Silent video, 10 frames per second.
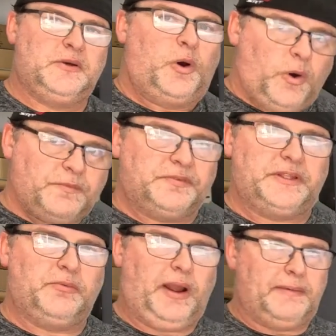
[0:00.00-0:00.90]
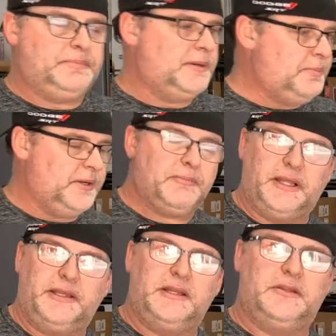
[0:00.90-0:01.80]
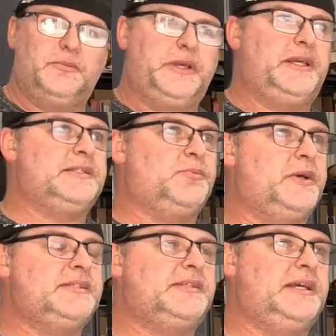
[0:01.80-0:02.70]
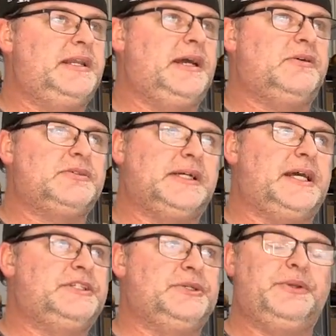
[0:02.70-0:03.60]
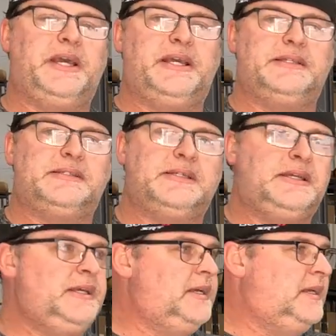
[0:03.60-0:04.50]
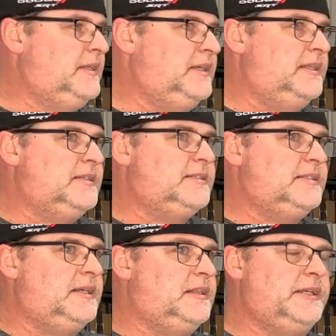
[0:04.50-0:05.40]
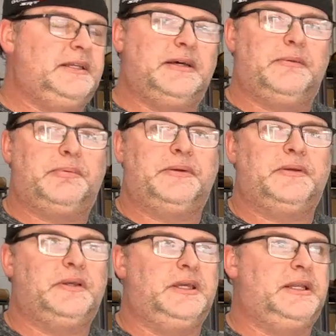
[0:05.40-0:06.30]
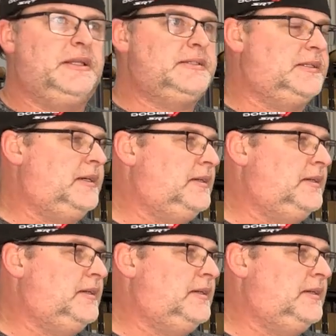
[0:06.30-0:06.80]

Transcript: hopefully wrapped up here by the end of the week. It's Wednesday now, so I got 2 days to get this thing cleaned up, get it